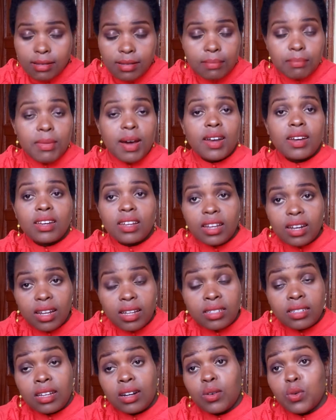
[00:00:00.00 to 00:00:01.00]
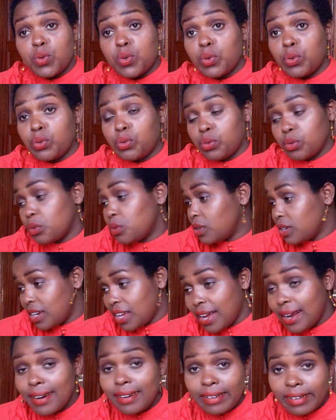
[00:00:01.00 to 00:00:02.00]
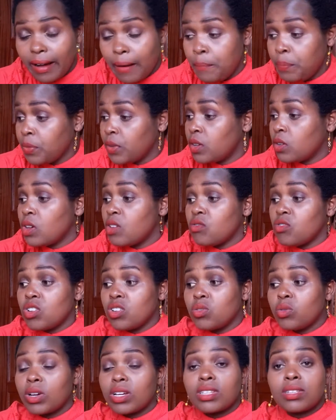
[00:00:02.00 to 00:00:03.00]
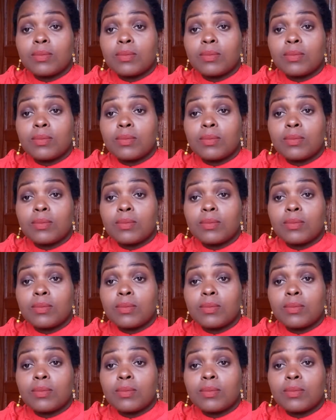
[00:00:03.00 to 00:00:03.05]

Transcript: Marine is a no-go zone area. So if you want to